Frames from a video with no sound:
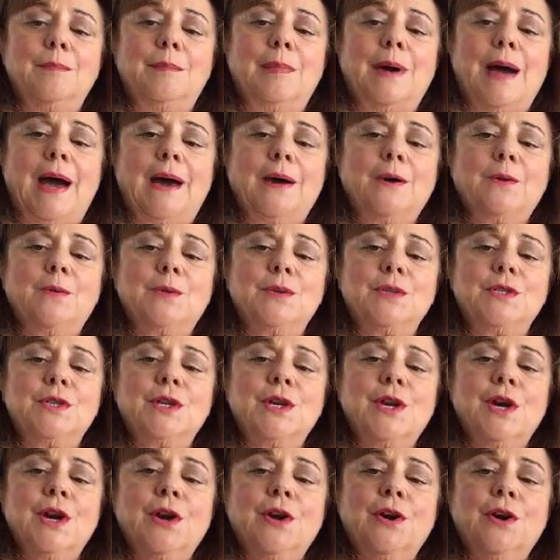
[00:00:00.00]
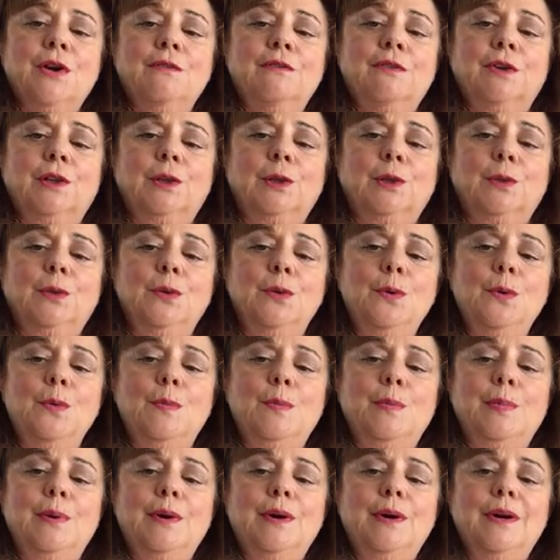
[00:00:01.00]
Backwards curve, a
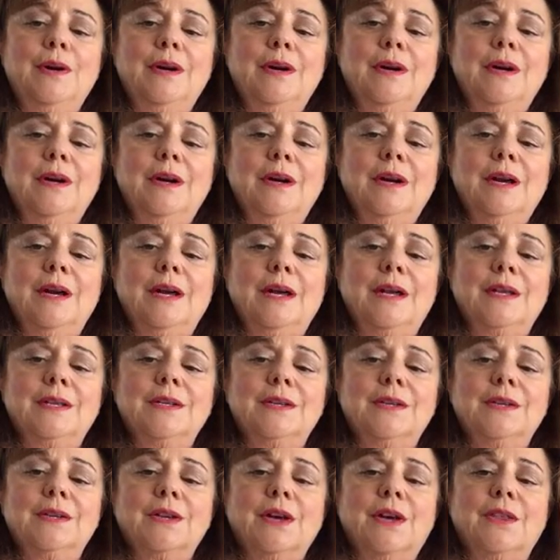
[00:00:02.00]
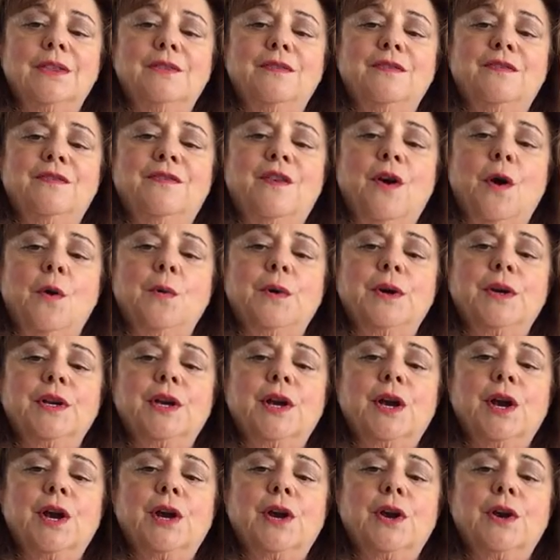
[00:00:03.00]
loop, and another forward
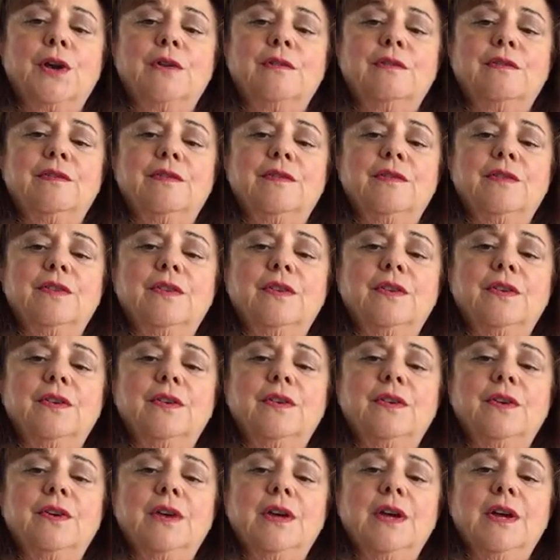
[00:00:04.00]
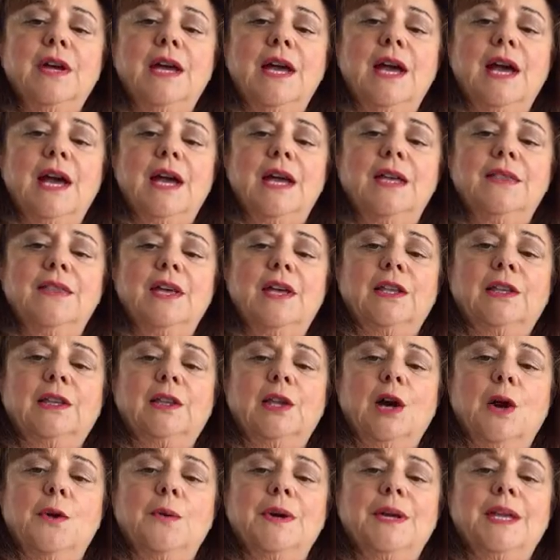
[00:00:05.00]
curve. And then
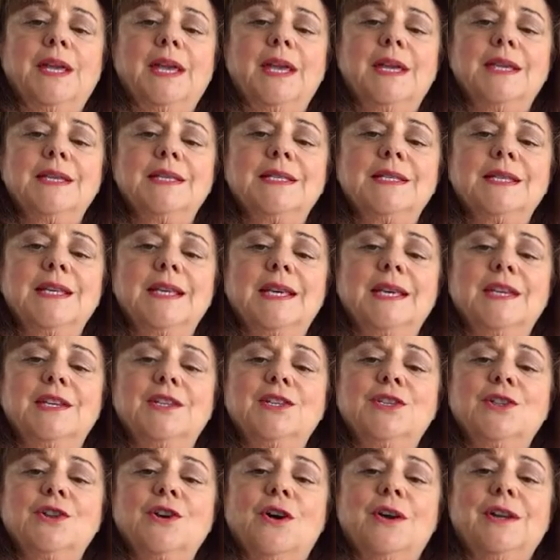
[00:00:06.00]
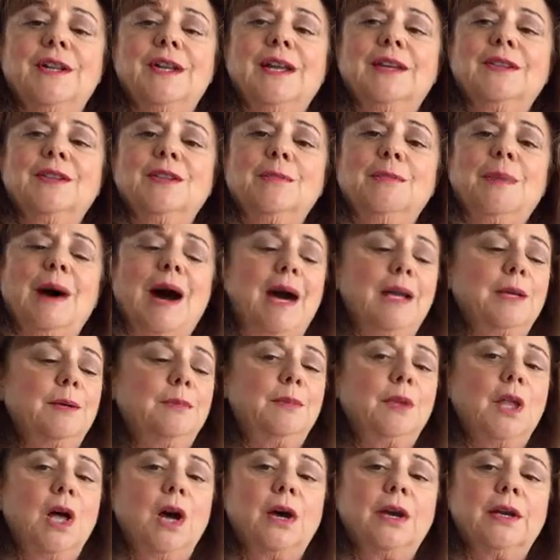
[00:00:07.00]
lowercase e, starting at the
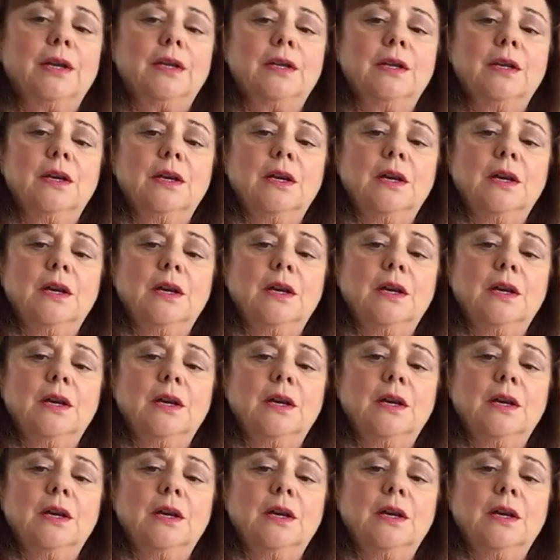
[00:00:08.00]
bottom line.